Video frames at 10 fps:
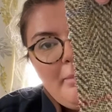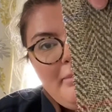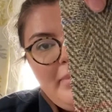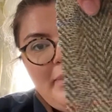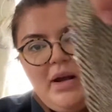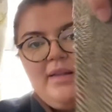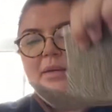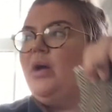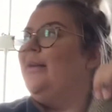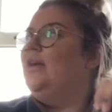but because
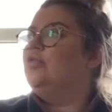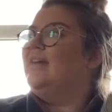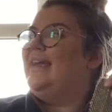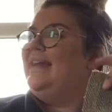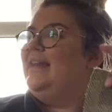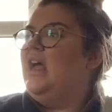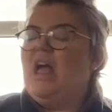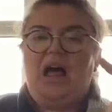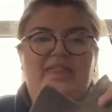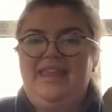I'm going green,
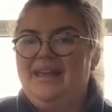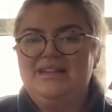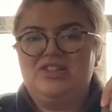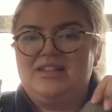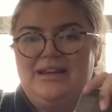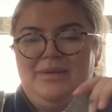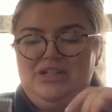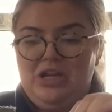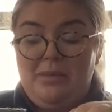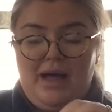I think it's just gonna be
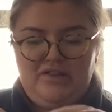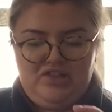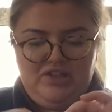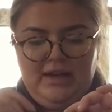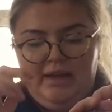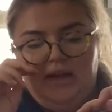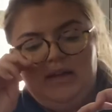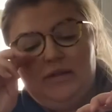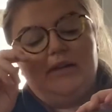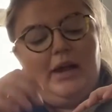too much.
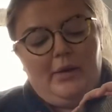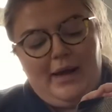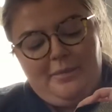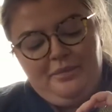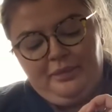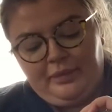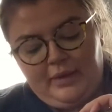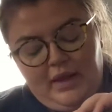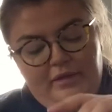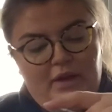So um,
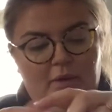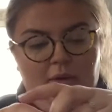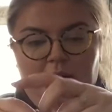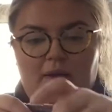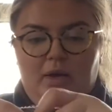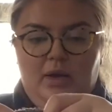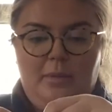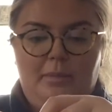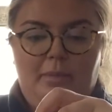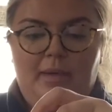if you
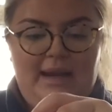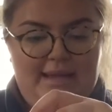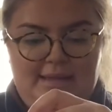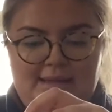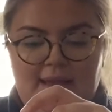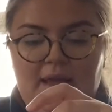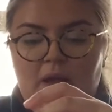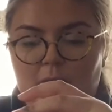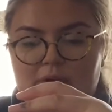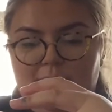please
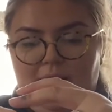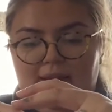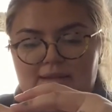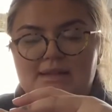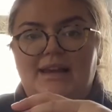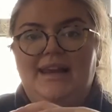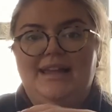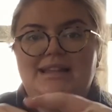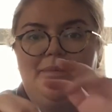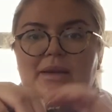wouldn't mind
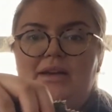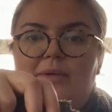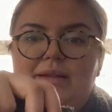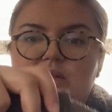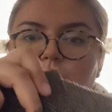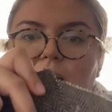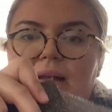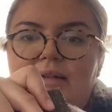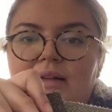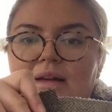letting me know which
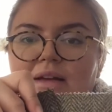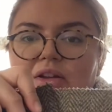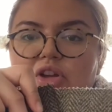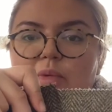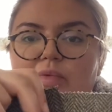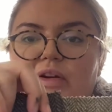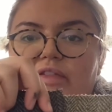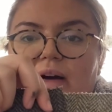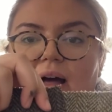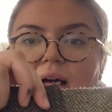one you
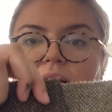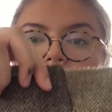prefer,